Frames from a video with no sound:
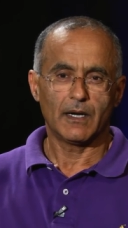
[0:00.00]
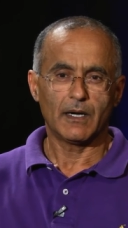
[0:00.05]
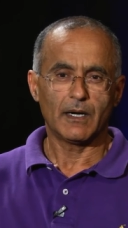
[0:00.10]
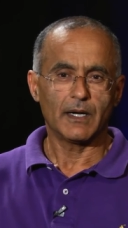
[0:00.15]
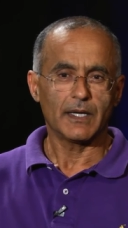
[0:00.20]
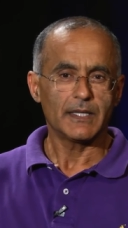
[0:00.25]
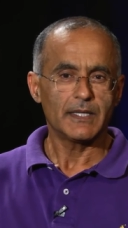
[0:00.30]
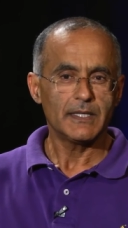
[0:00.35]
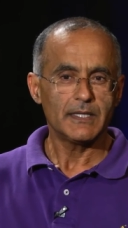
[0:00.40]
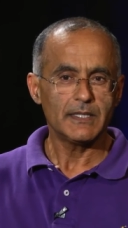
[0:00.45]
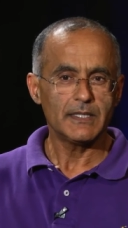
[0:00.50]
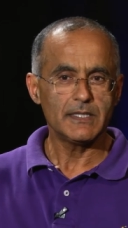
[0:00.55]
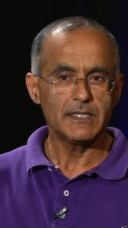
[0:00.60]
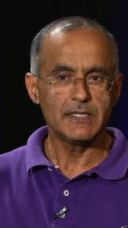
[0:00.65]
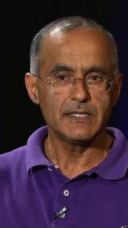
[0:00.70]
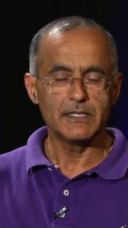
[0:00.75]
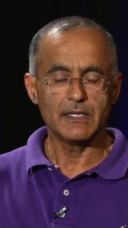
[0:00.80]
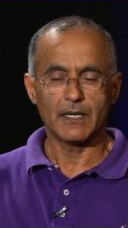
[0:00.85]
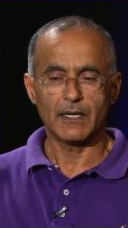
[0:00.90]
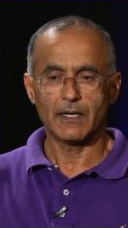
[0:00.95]
Uh,
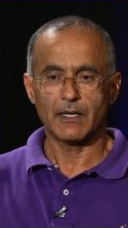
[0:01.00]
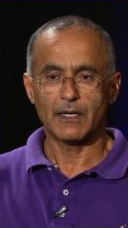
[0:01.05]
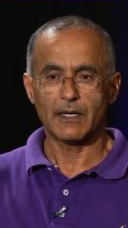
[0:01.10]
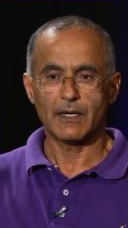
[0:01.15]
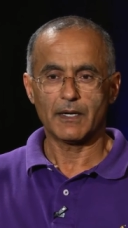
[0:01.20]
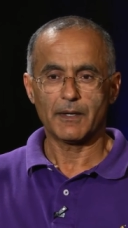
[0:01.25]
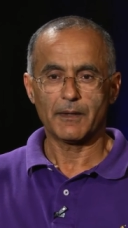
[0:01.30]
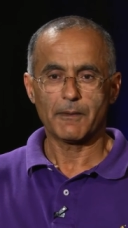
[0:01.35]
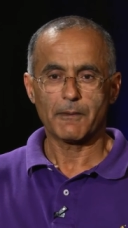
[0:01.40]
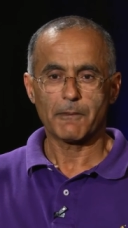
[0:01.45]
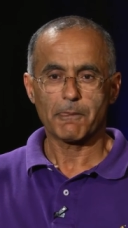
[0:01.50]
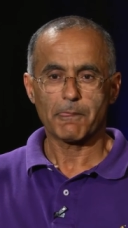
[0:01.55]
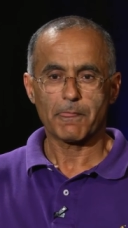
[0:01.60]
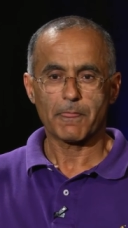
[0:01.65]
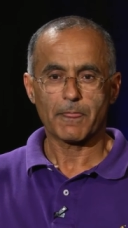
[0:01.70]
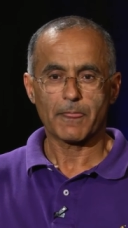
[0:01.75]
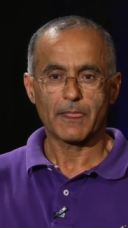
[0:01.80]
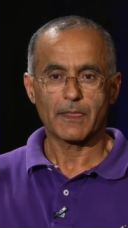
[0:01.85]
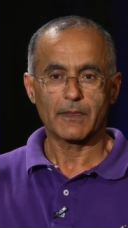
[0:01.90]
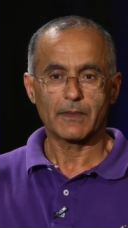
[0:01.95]
he
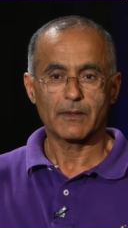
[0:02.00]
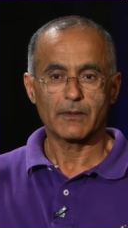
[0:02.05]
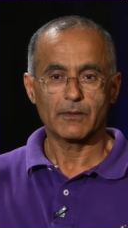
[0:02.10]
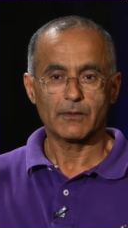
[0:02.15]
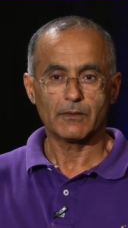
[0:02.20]
um,